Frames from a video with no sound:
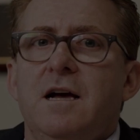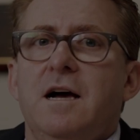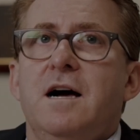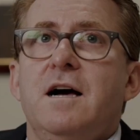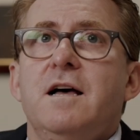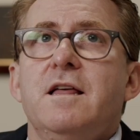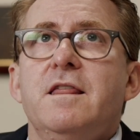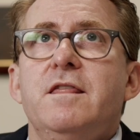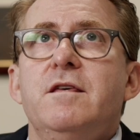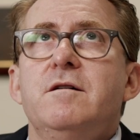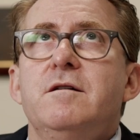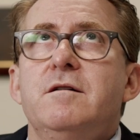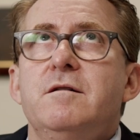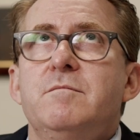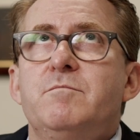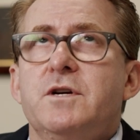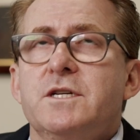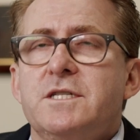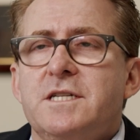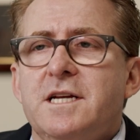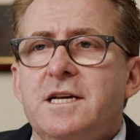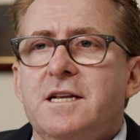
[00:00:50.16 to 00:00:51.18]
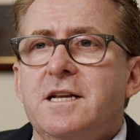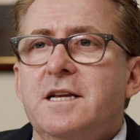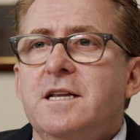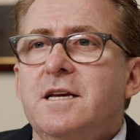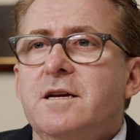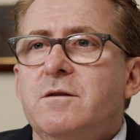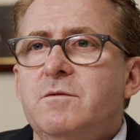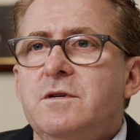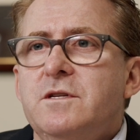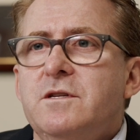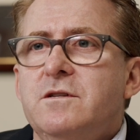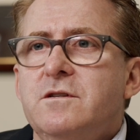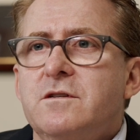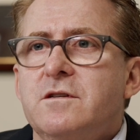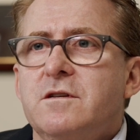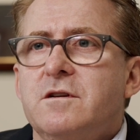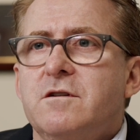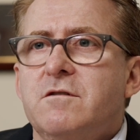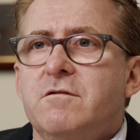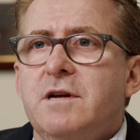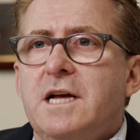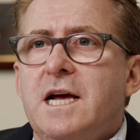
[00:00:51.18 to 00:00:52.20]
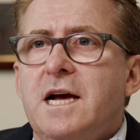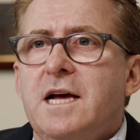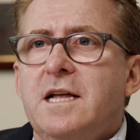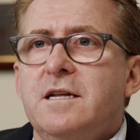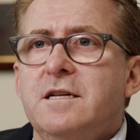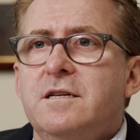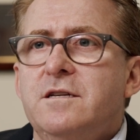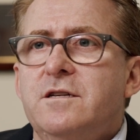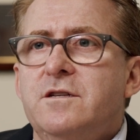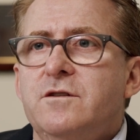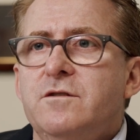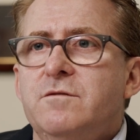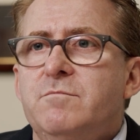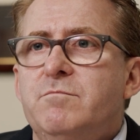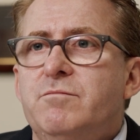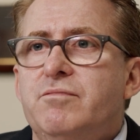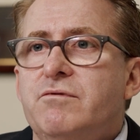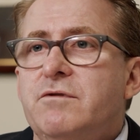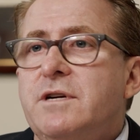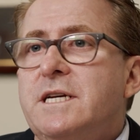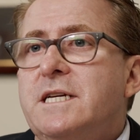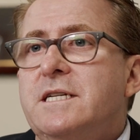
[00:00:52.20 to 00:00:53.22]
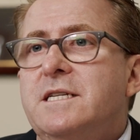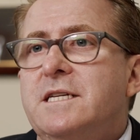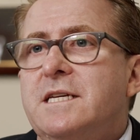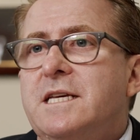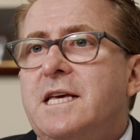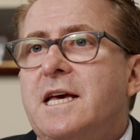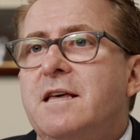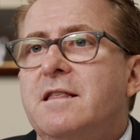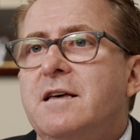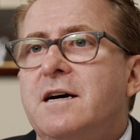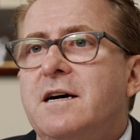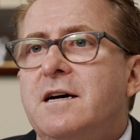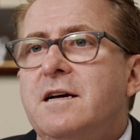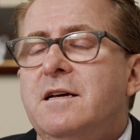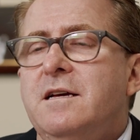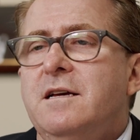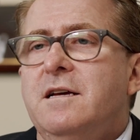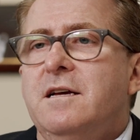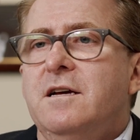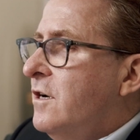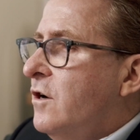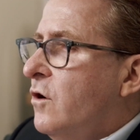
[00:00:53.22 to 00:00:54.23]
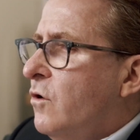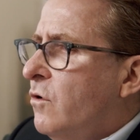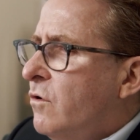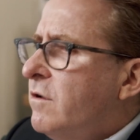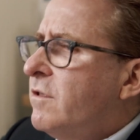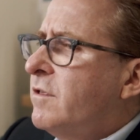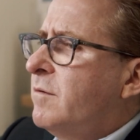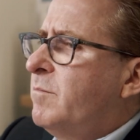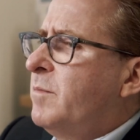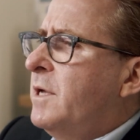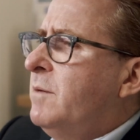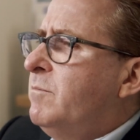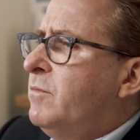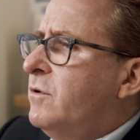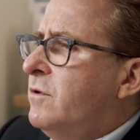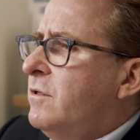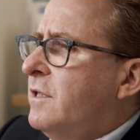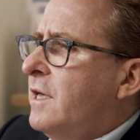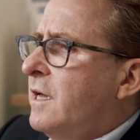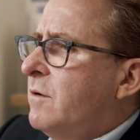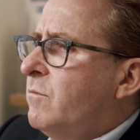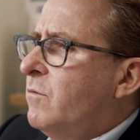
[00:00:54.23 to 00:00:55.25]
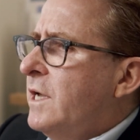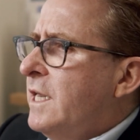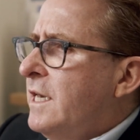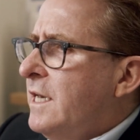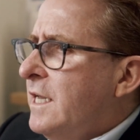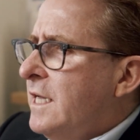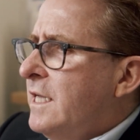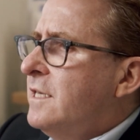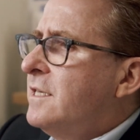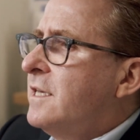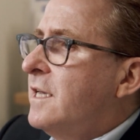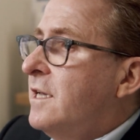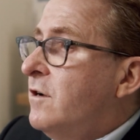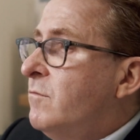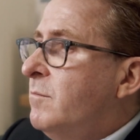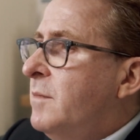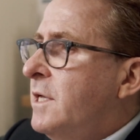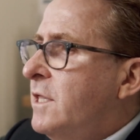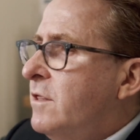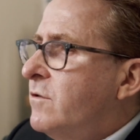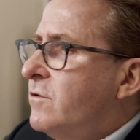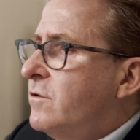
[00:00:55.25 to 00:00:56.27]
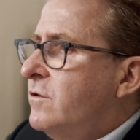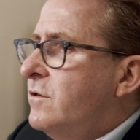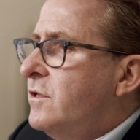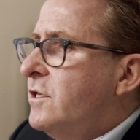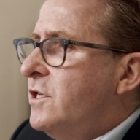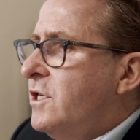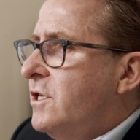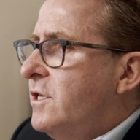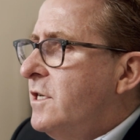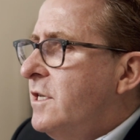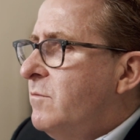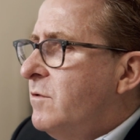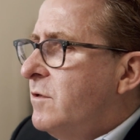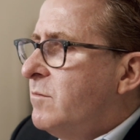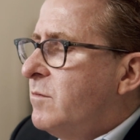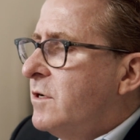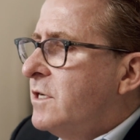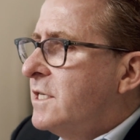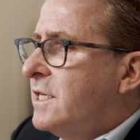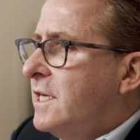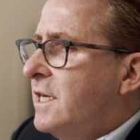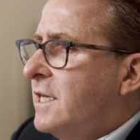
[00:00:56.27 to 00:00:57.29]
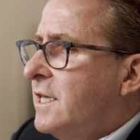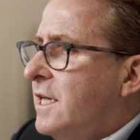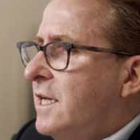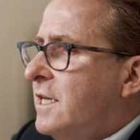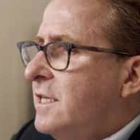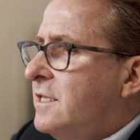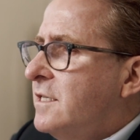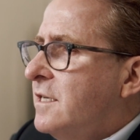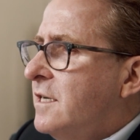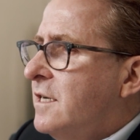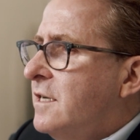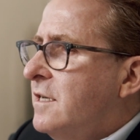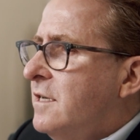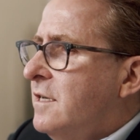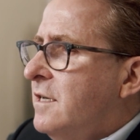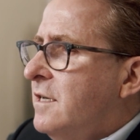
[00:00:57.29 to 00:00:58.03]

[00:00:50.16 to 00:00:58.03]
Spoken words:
The Prostate Clinic was created to bring together all of the people that we need to help men through the journey with prostate cancer.